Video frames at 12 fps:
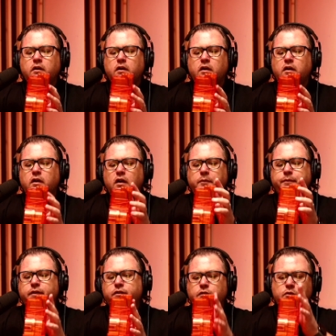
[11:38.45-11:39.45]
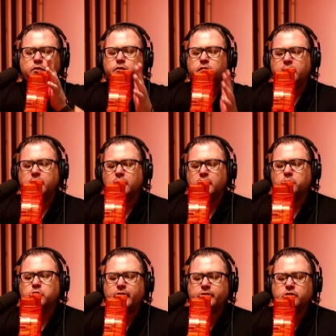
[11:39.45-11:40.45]
up into the
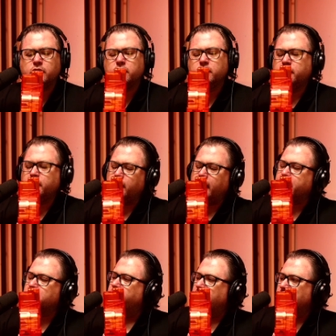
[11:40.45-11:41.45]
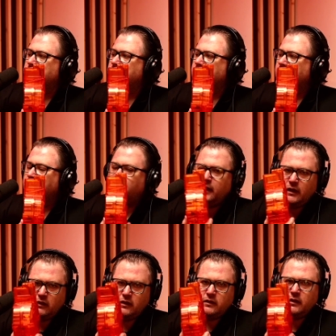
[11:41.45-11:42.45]
blaster, they're activated
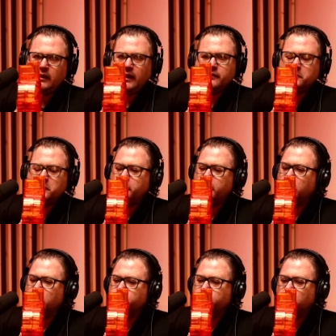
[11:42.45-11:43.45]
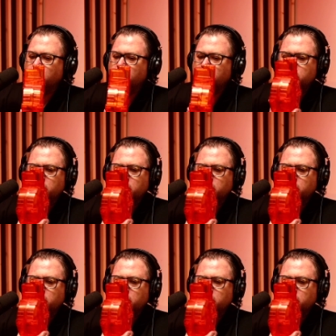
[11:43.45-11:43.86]
and allows them to be glow in the dark.